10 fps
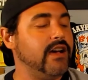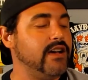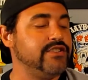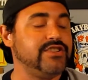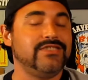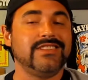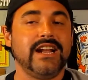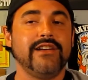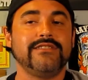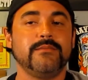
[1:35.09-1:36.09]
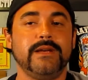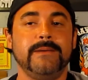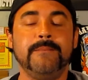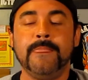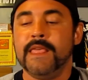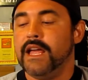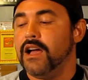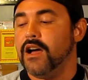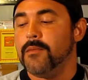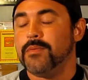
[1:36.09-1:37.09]
she sent out to me.
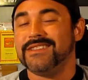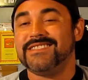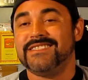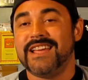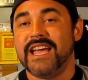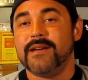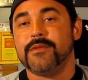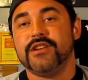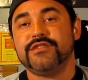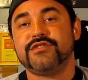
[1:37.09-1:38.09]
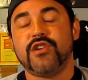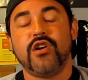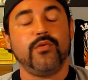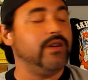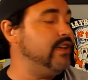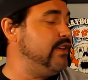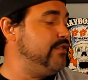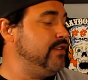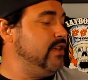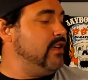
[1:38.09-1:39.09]
But today I'm going to start
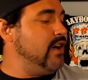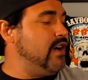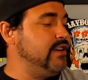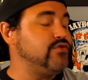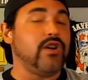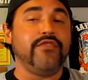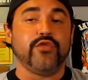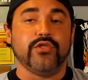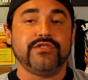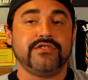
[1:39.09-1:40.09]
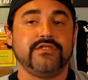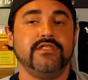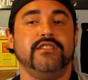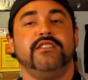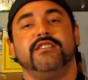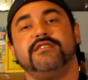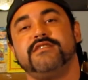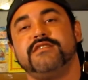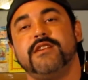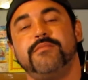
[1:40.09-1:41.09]
with truffles. This
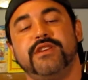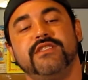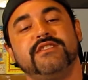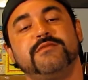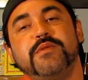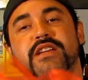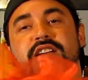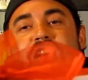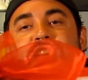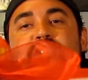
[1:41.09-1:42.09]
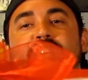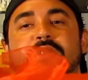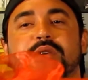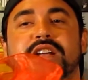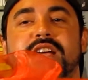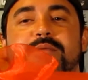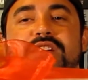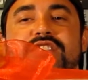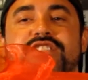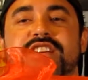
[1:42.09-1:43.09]
is something that's been calling my name.
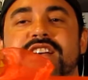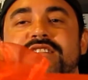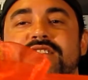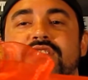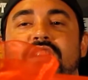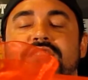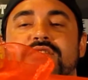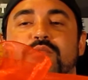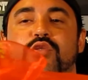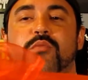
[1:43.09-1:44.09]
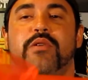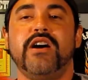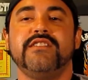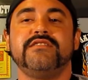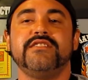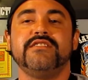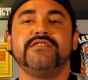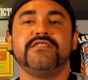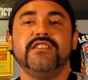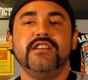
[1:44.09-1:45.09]
Again, she has these awesome little
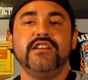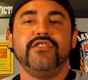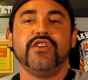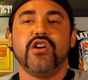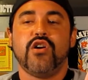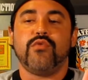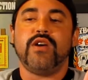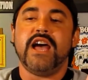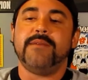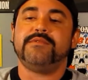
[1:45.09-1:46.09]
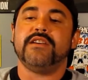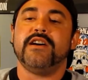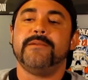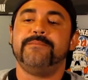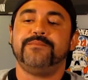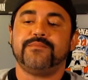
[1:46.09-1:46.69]
boxes. They're all wrapped up